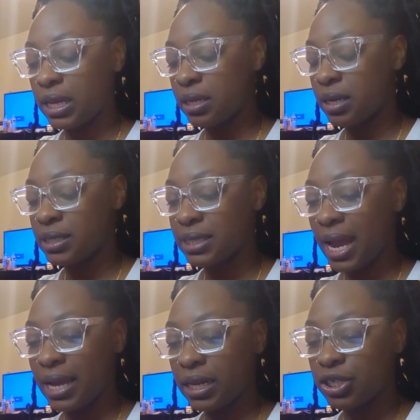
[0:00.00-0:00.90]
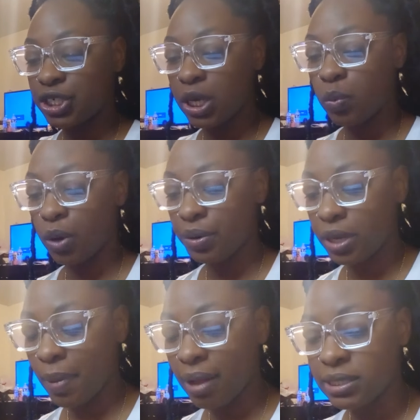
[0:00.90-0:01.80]
and in anxiety and shit, worried
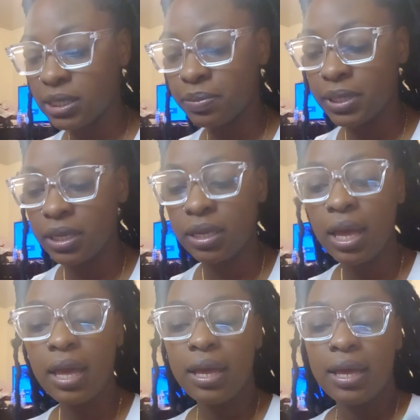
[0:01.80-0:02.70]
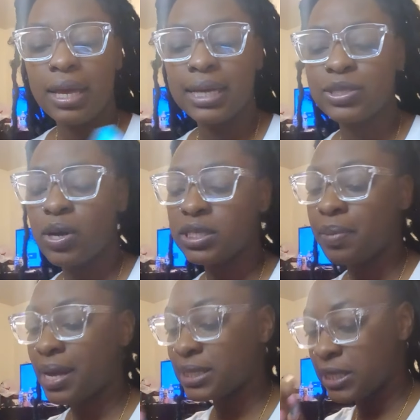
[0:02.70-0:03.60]
about something, it talks
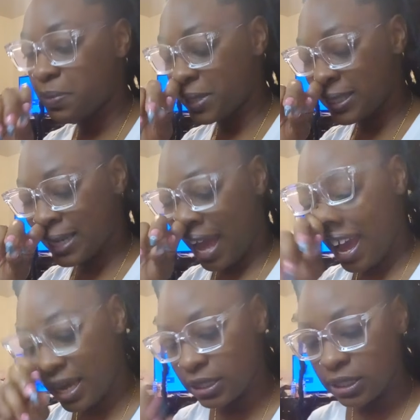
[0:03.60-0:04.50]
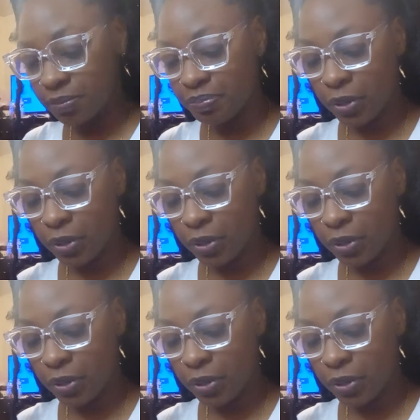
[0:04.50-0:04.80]
about sleepless nights.